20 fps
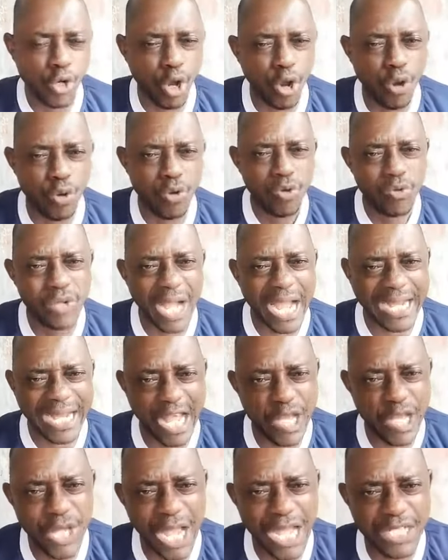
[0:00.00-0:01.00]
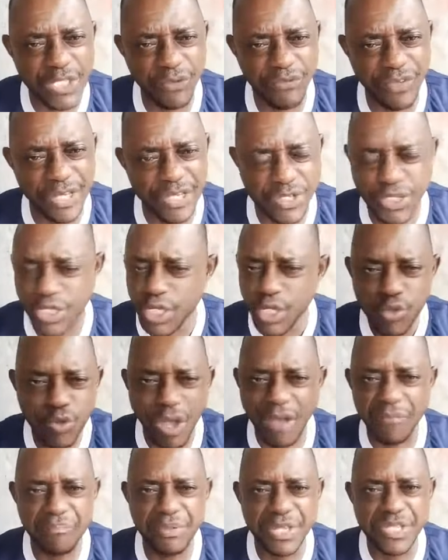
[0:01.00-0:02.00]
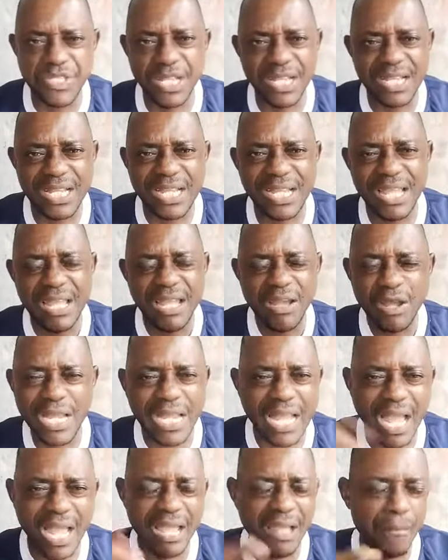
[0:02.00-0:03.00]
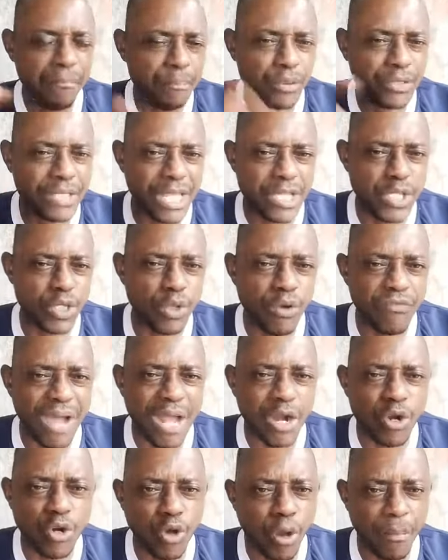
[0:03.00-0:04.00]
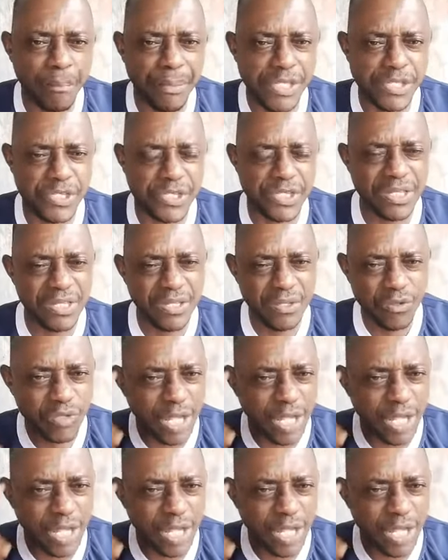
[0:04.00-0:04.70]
No, cash activists, you are busy protesting over rubbish.